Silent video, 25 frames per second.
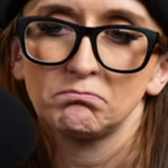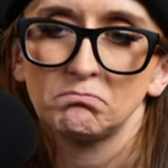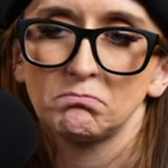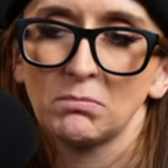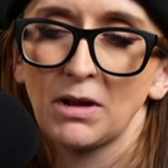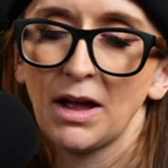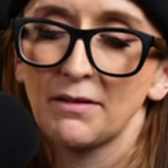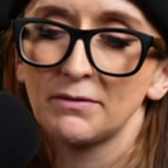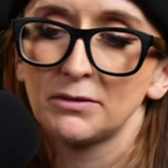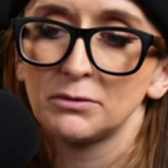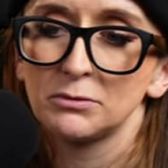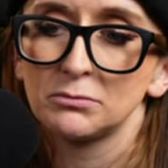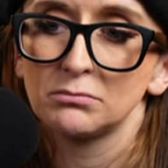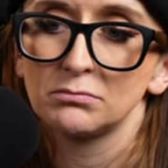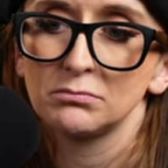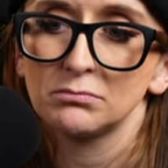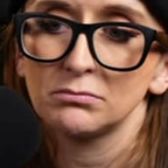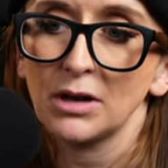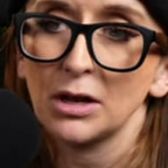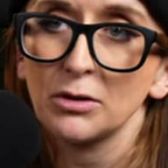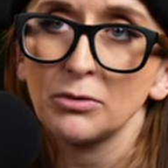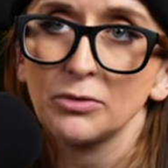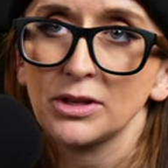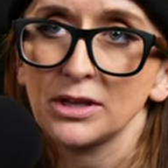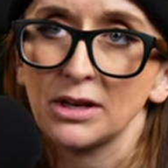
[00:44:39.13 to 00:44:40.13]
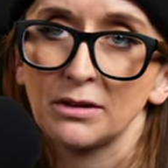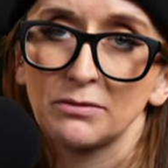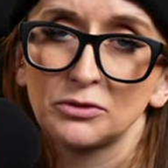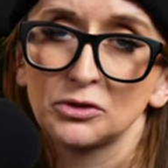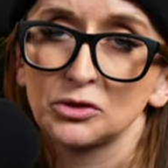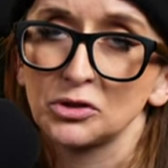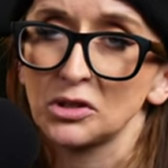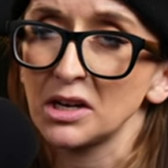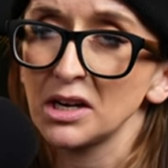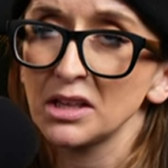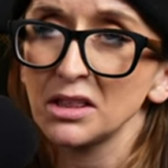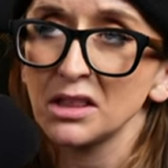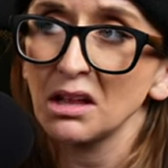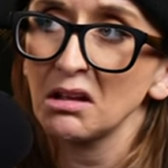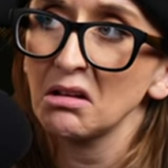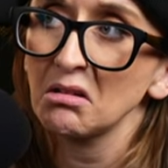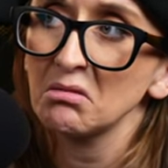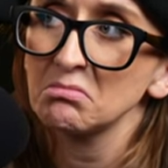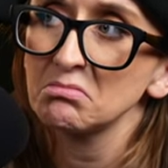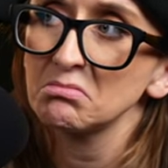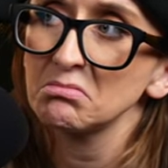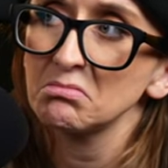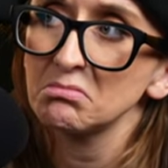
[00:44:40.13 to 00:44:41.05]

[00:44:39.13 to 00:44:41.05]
haven't. I don't think I've tried that